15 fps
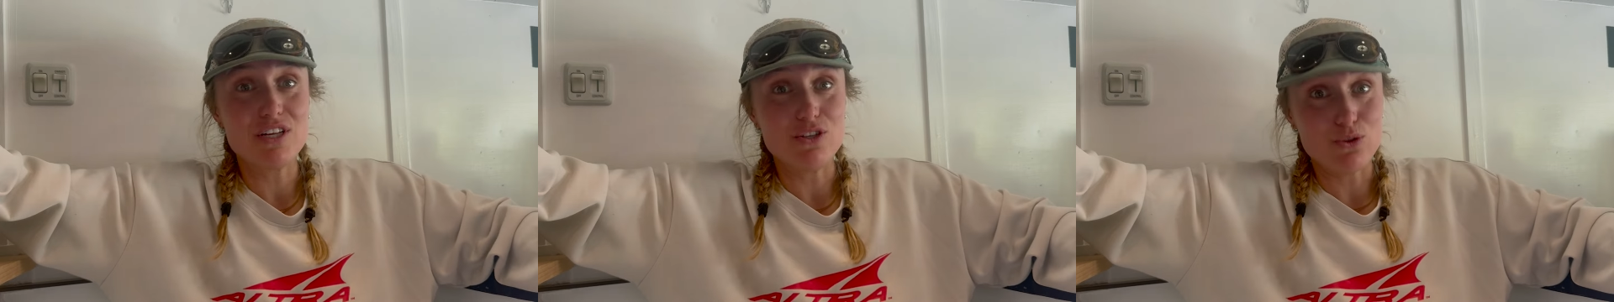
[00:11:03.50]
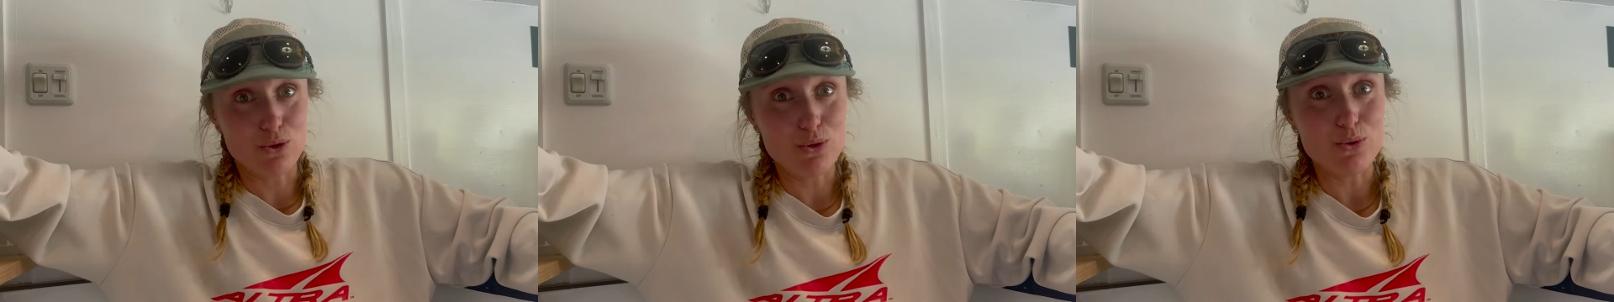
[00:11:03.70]

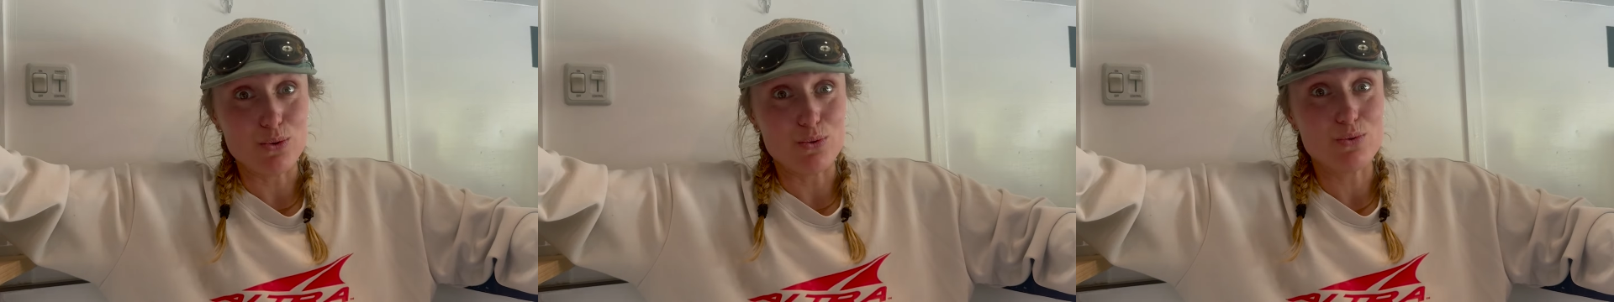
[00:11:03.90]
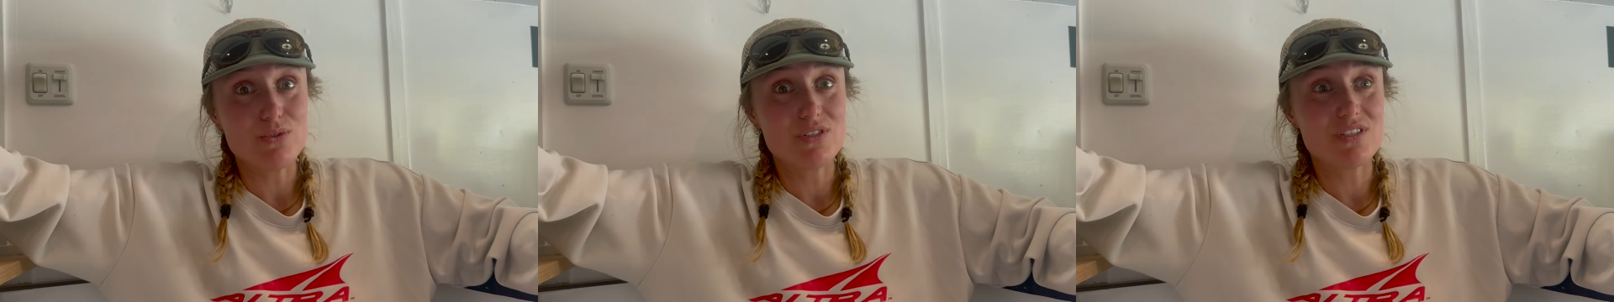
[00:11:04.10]

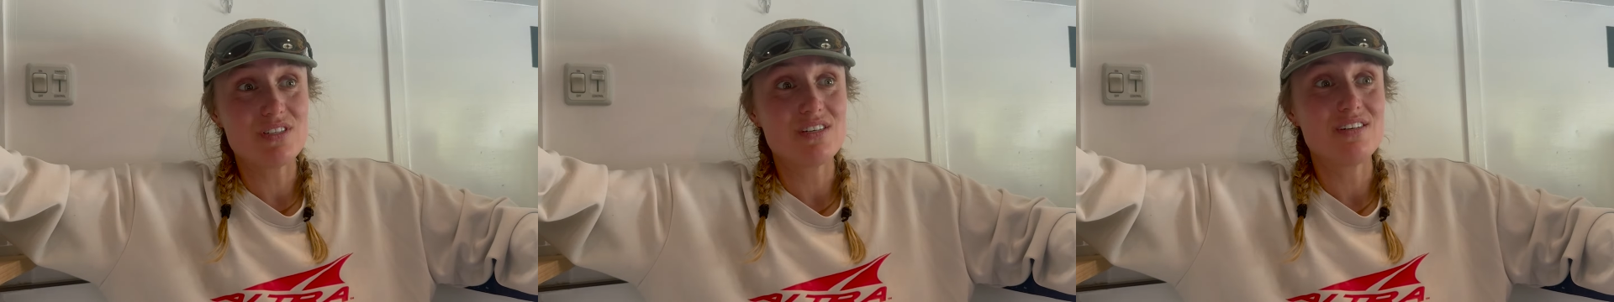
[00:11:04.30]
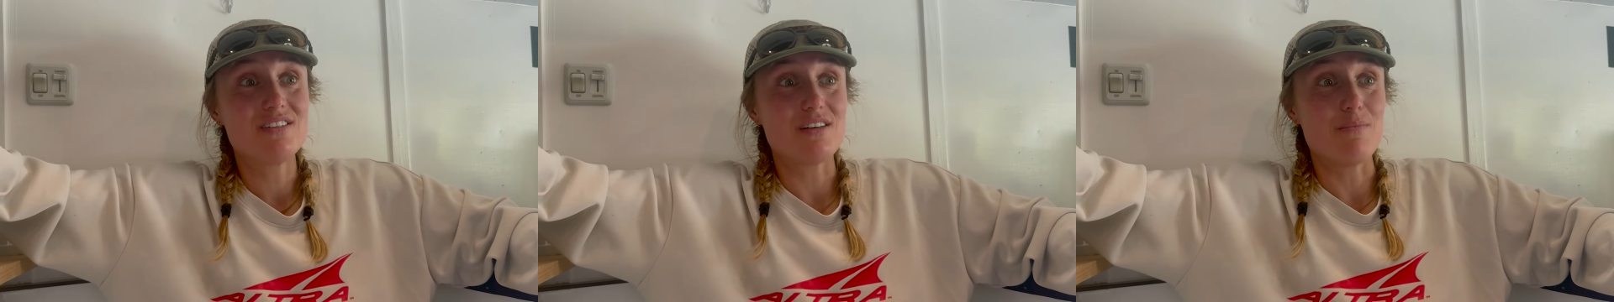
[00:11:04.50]
lose
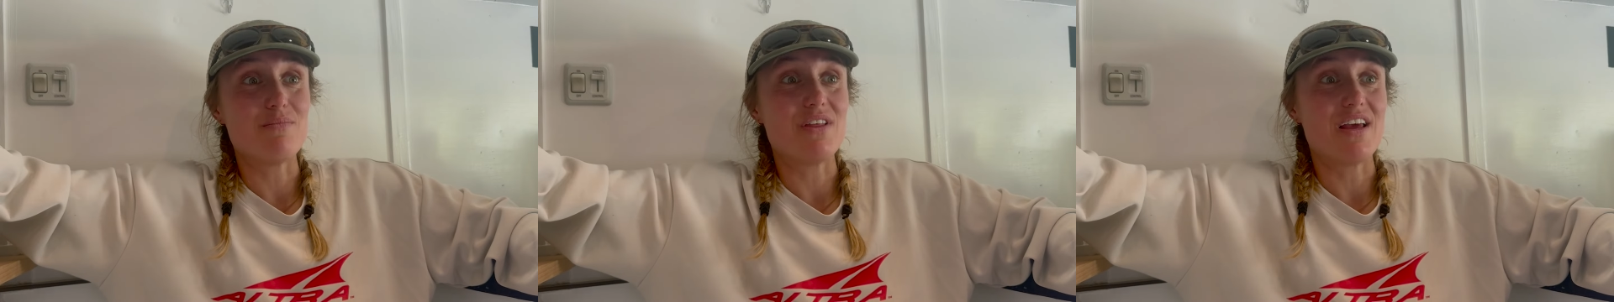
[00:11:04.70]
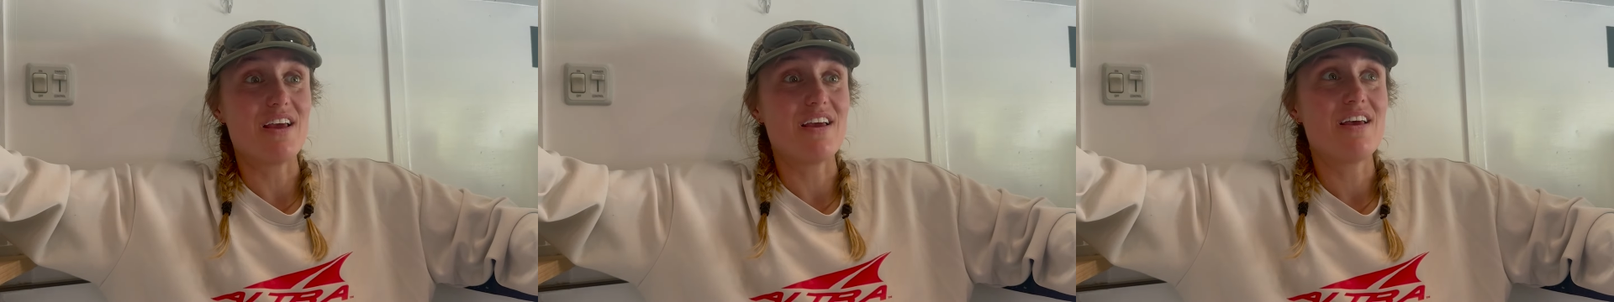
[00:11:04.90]

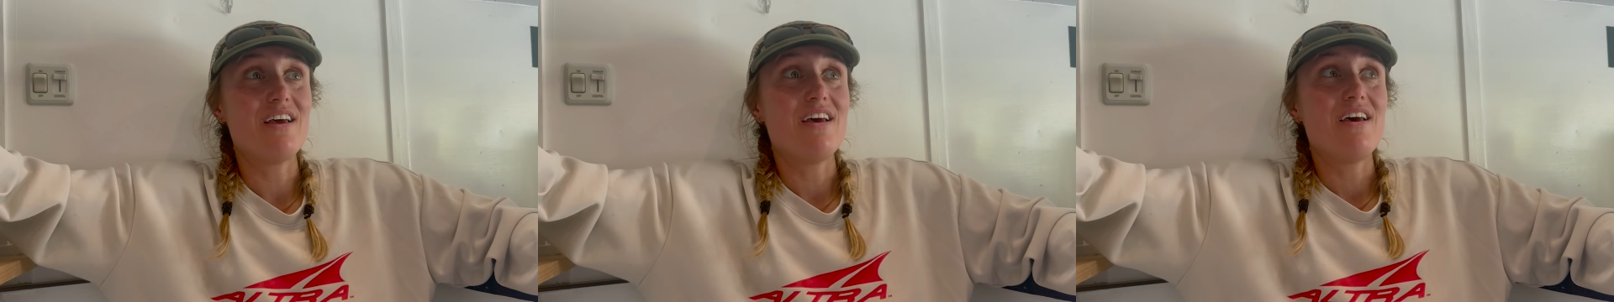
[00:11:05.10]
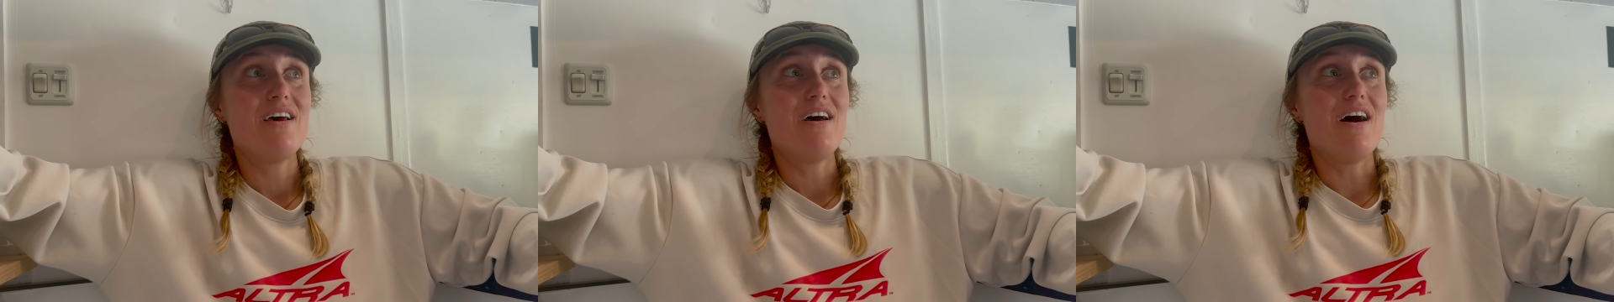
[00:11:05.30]
something
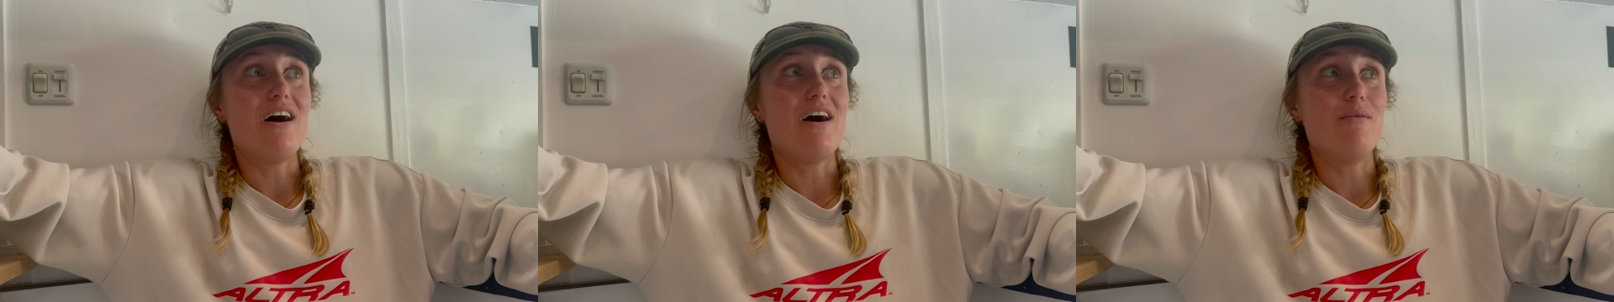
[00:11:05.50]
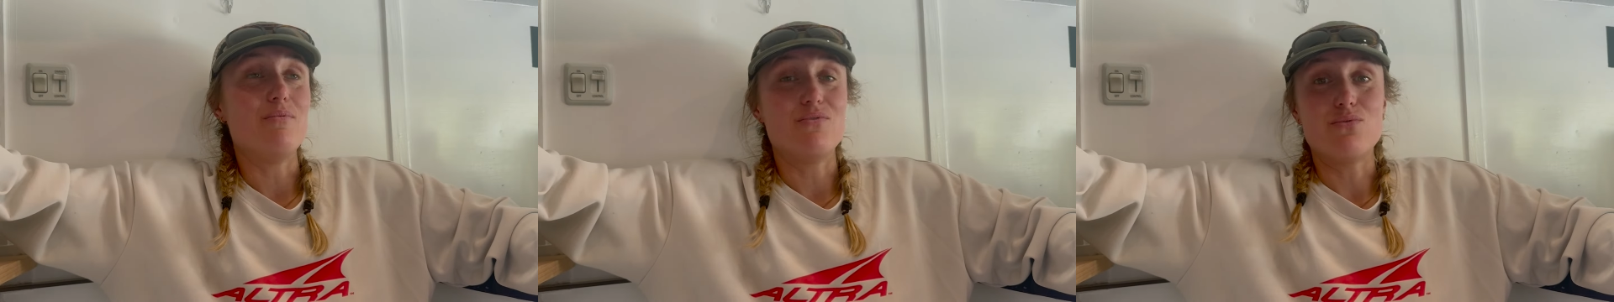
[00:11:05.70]

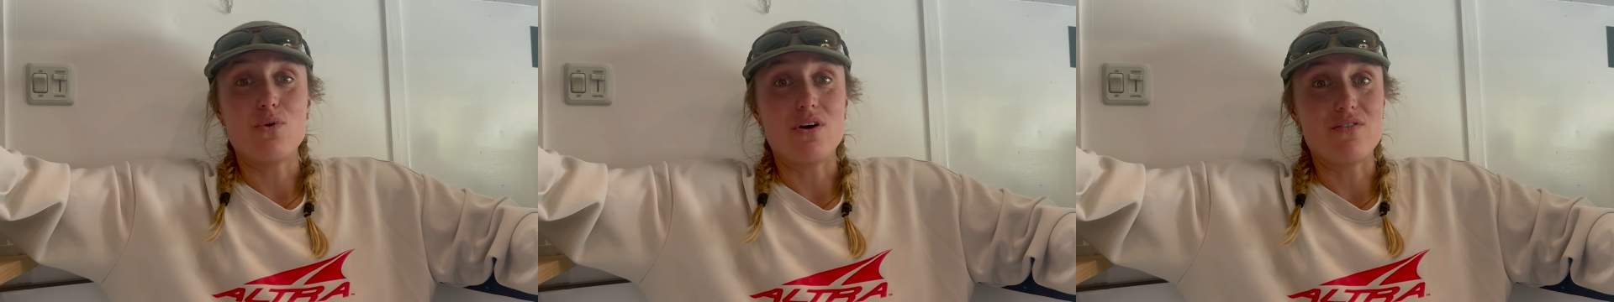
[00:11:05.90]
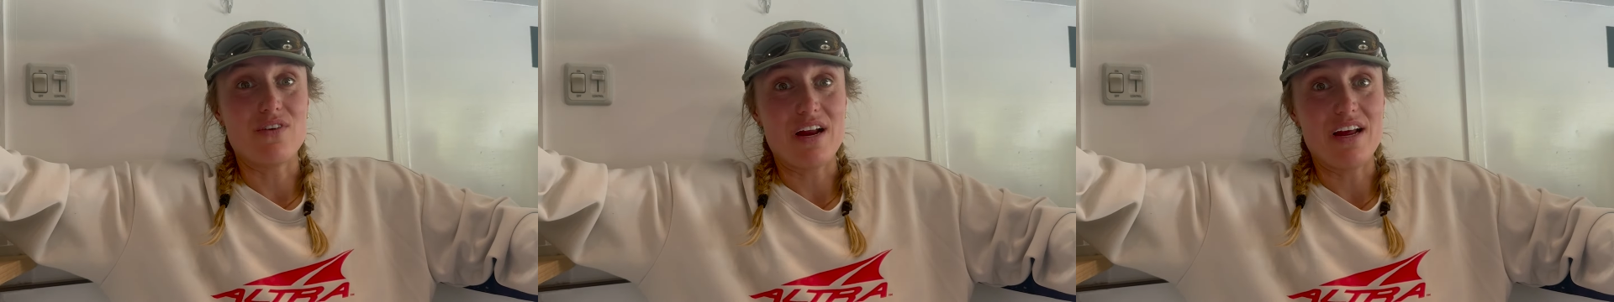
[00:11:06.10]

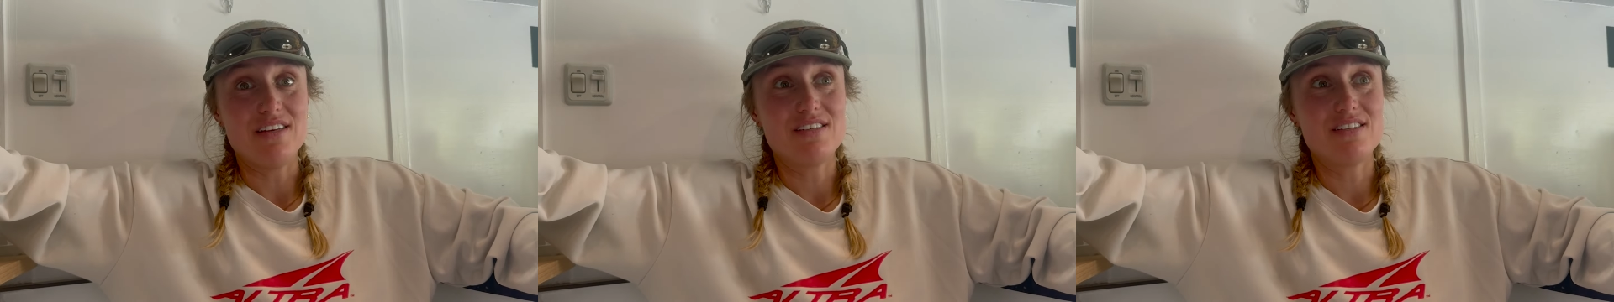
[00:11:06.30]
before a race.